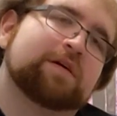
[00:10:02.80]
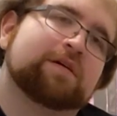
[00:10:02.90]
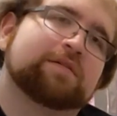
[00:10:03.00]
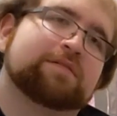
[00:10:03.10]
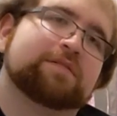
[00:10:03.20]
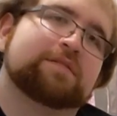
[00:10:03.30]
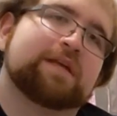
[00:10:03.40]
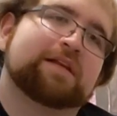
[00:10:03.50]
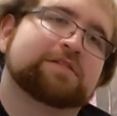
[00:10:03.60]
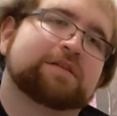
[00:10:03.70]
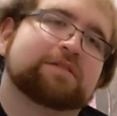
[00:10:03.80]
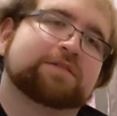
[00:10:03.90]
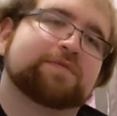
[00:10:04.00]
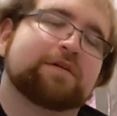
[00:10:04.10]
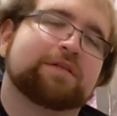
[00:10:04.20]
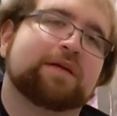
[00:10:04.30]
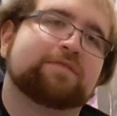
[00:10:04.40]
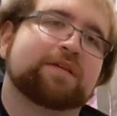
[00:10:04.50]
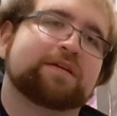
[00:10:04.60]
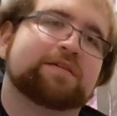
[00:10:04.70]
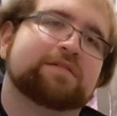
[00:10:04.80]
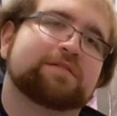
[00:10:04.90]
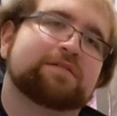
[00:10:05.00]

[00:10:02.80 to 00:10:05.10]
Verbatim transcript: Oh, that actually looks very lovely.